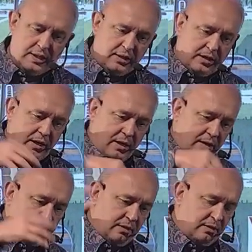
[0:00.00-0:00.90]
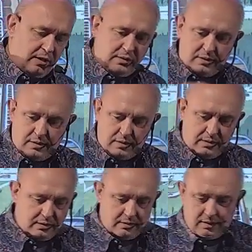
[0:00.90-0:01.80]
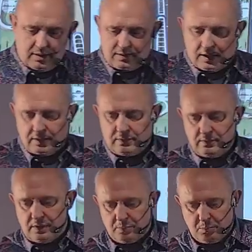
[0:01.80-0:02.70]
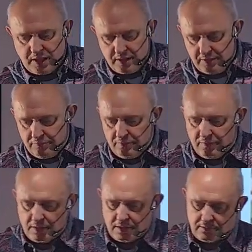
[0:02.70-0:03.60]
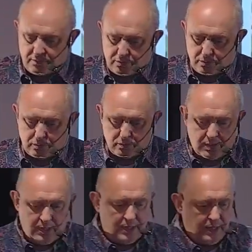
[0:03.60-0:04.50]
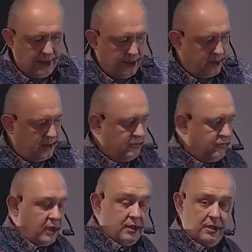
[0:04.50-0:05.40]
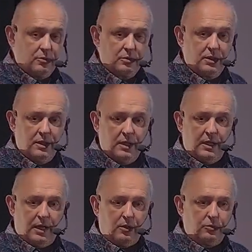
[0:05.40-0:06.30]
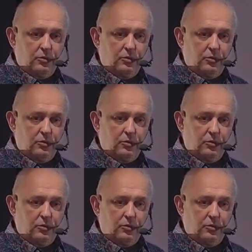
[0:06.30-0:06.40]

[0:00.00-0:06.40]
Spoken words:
cars and other things, I believe we will have to really find out how to